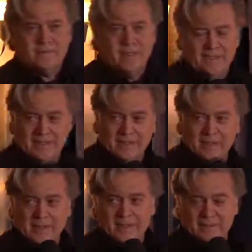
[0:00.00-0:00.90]
It's
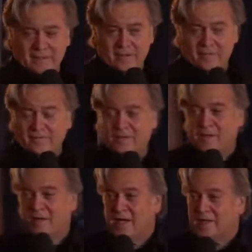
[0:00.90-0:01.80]
the
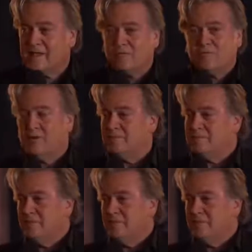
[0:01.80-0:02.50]
family I come from.